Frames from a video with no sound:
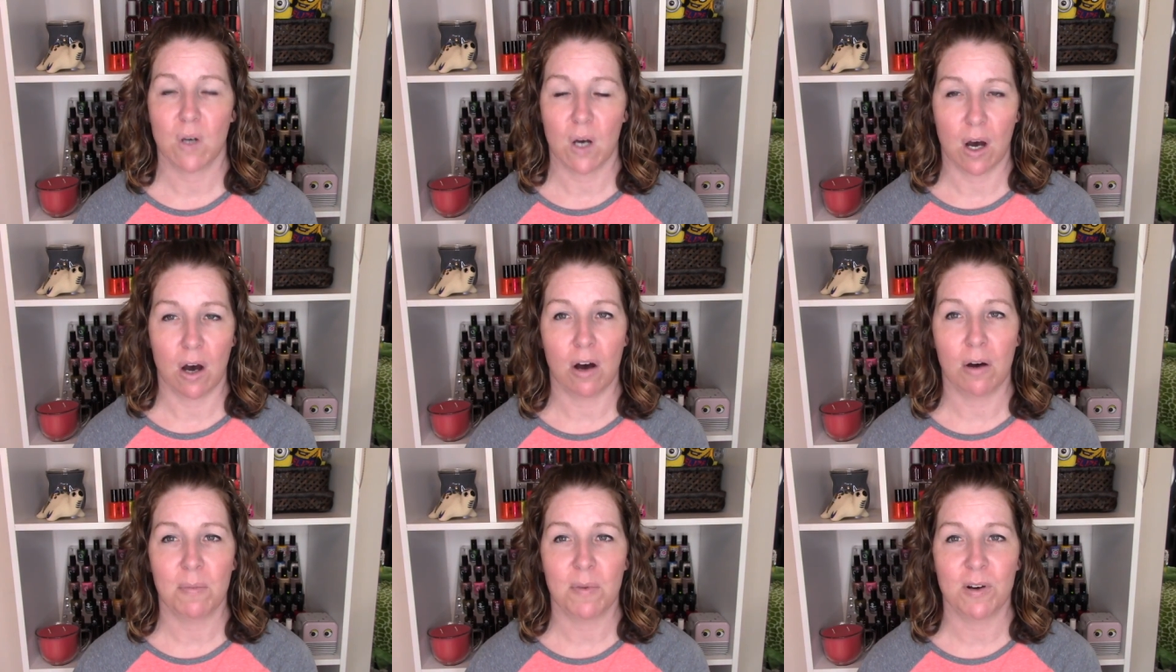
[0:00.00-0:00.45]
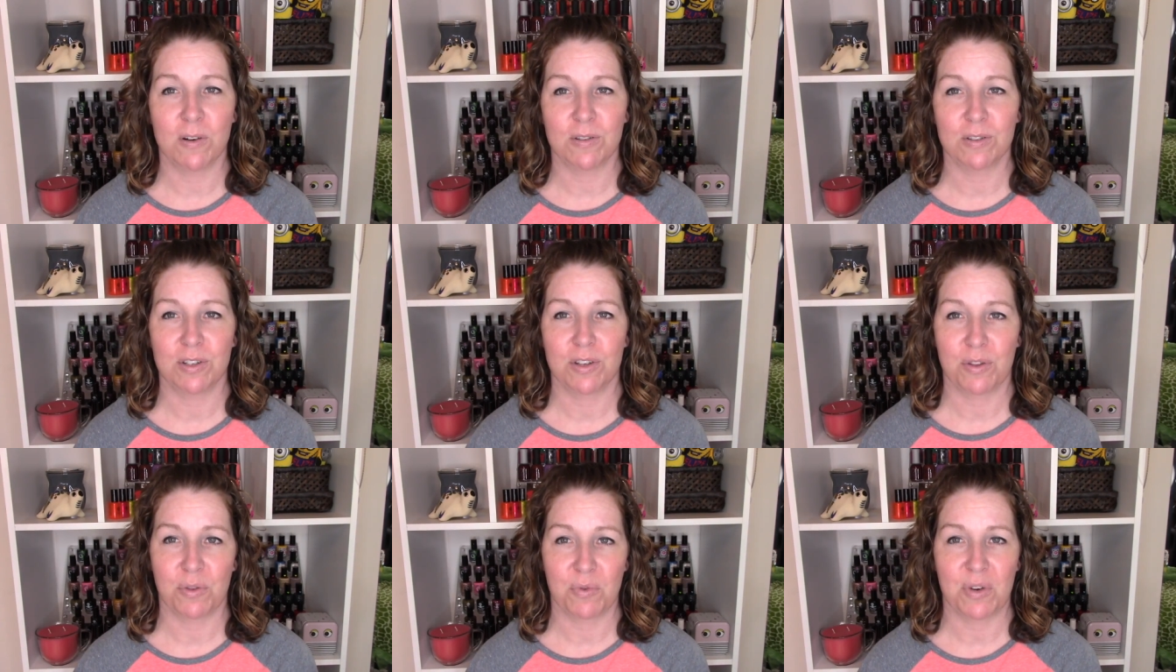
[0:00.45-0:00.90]

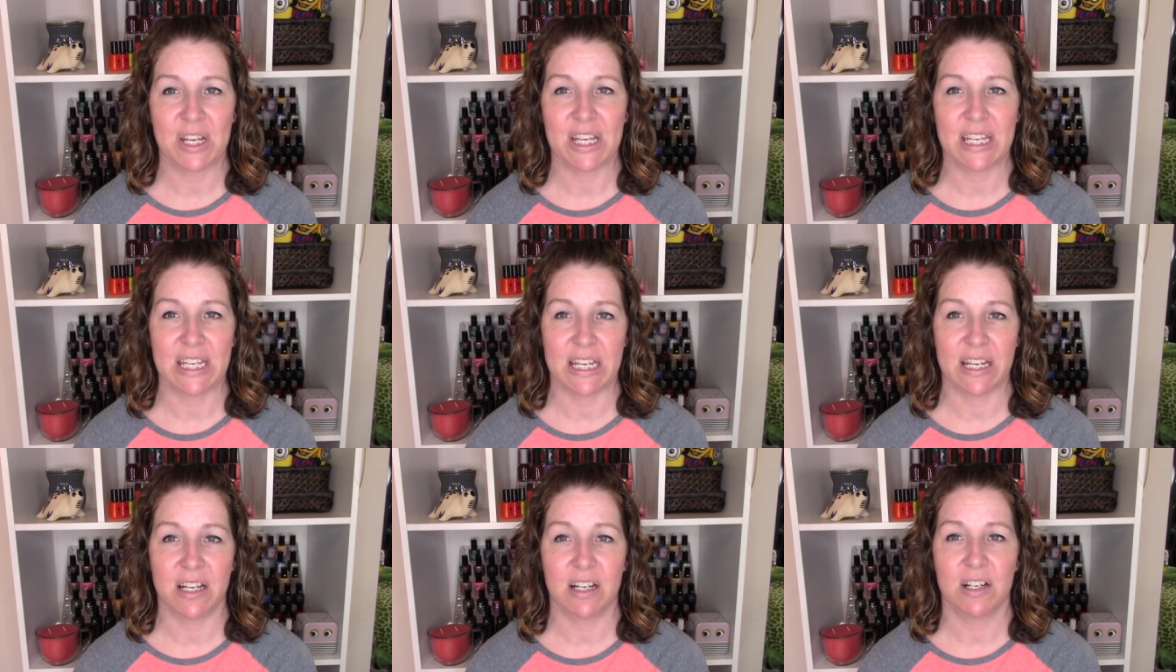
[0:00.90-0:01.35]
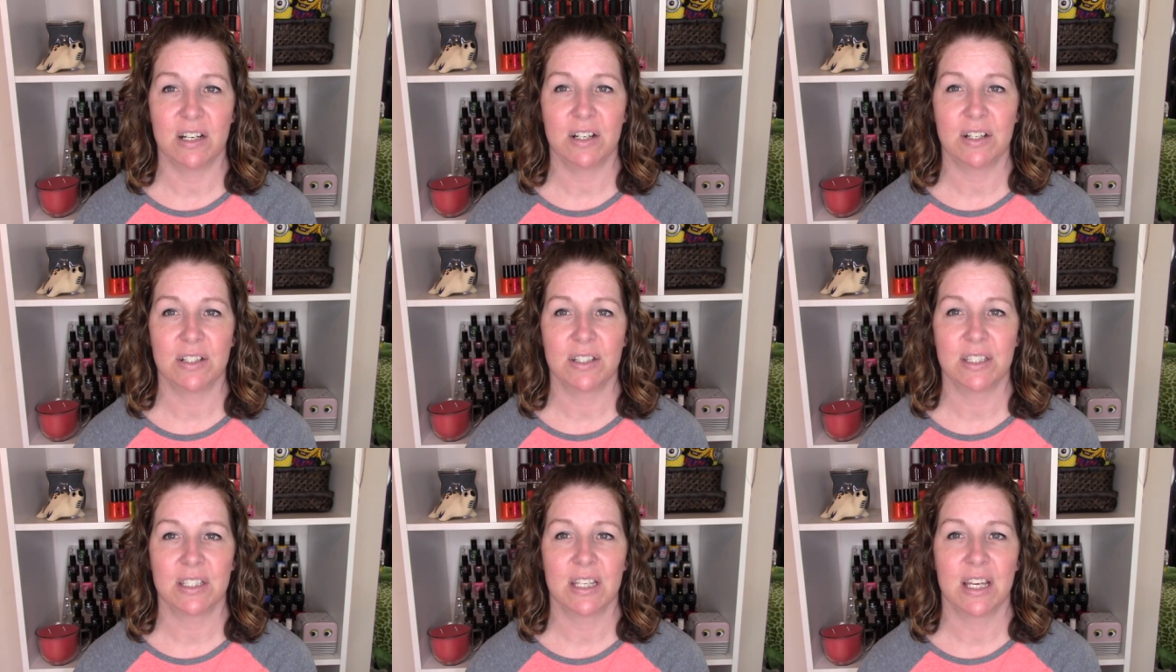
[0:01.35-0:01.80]
almost 3
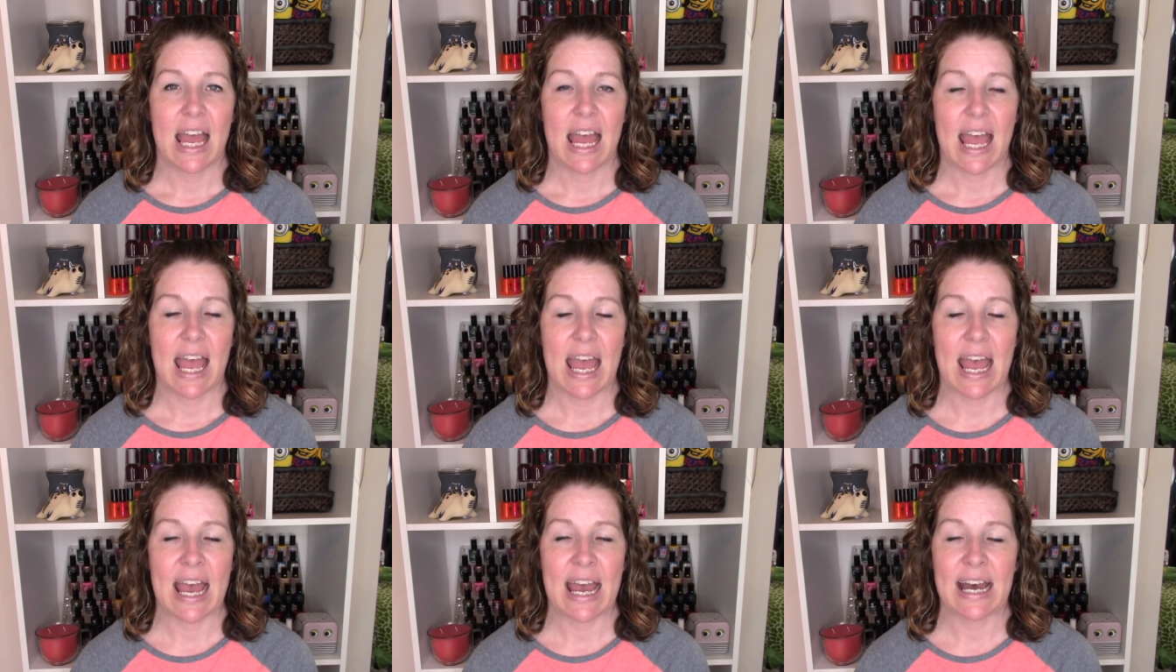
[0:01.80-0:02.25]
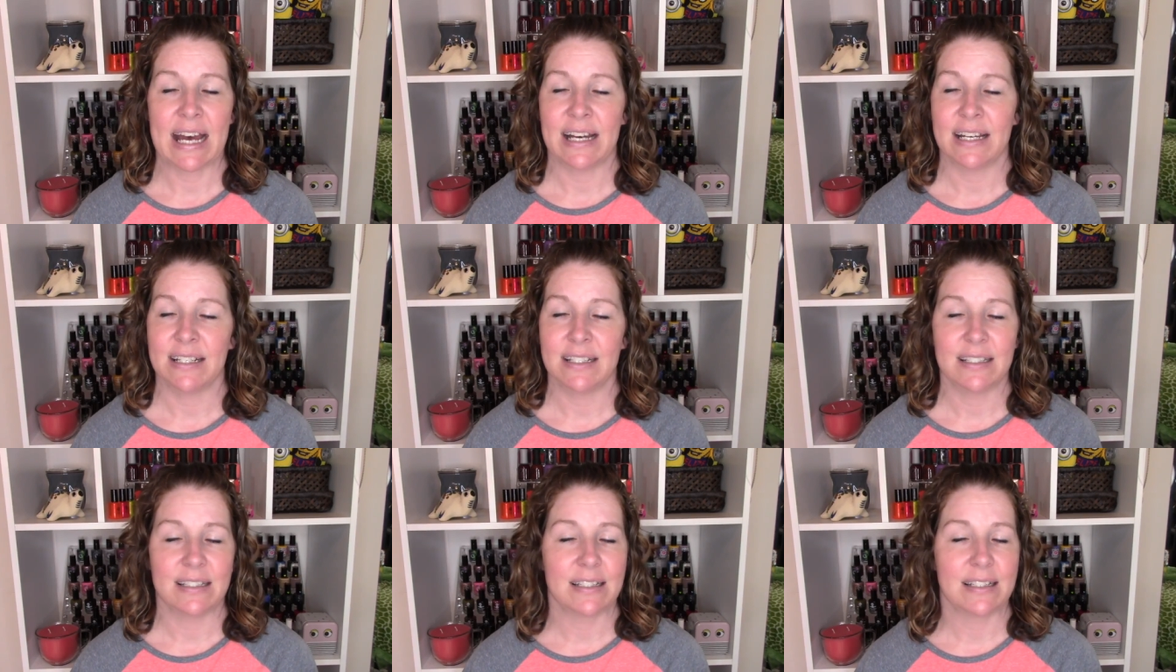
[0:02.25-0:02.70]
years,
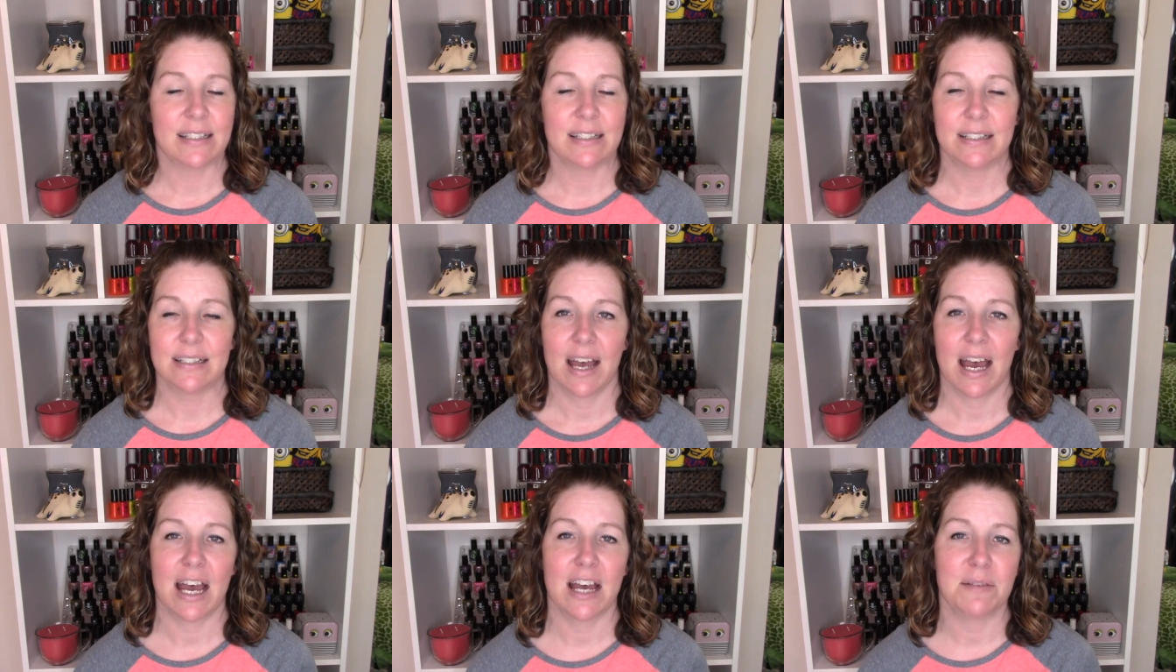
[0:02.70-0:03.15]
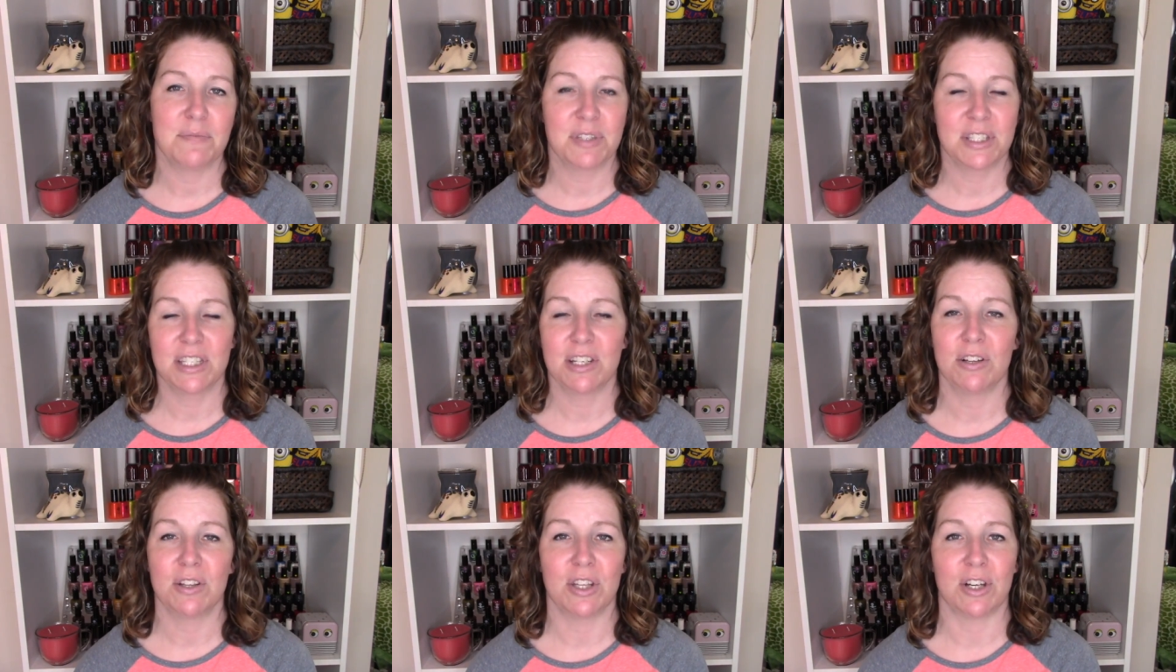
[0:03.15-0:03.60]
and I'm
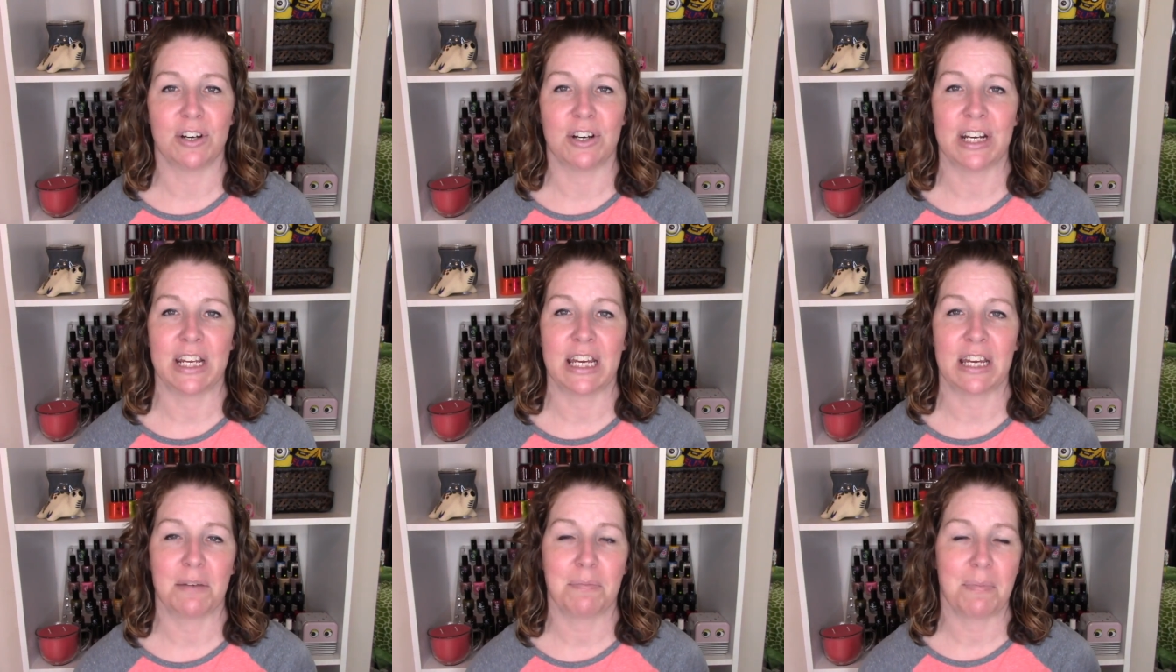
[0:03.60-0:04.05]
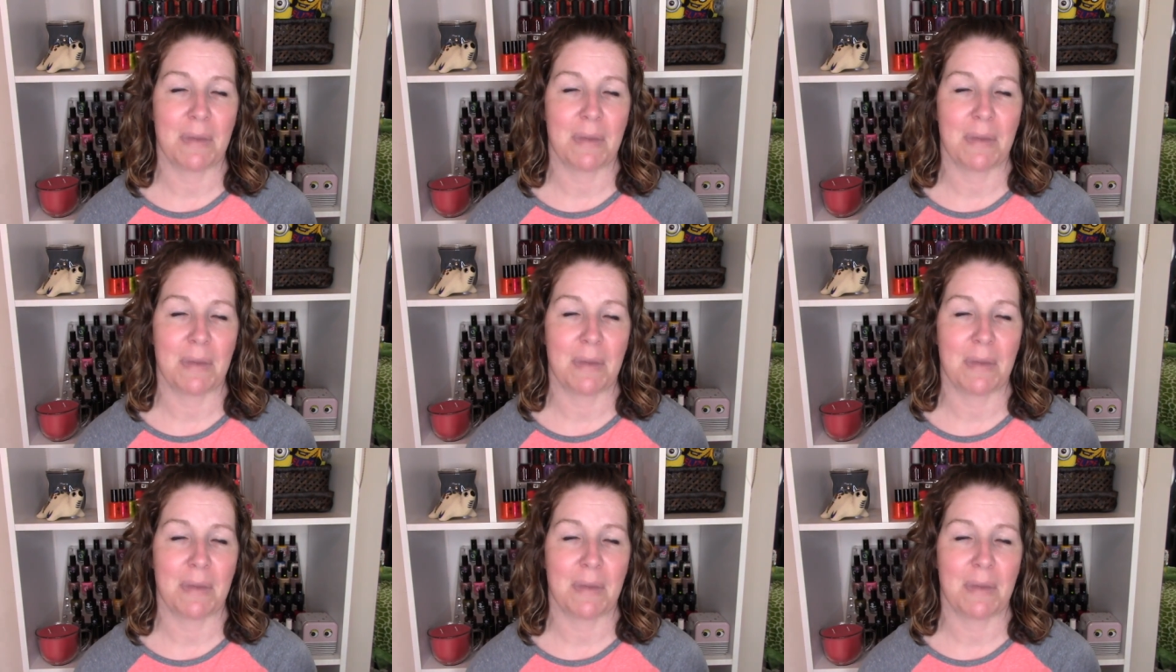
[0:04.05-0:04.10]
still learning.